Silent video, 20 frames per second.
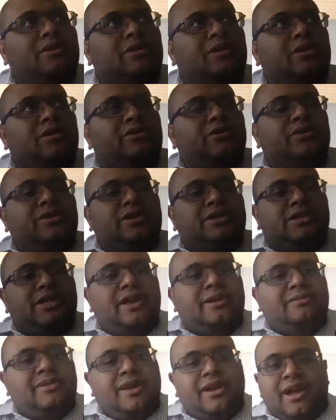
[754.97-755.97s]
doing the same
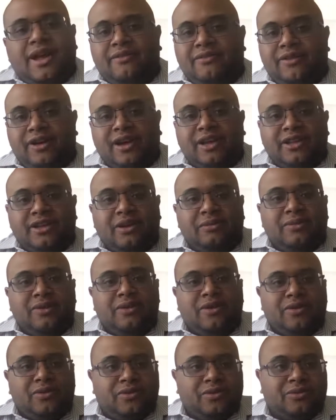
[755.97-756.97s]
thing. How fucking dumb are
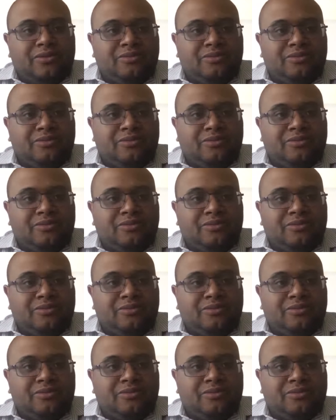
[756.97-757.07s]
you?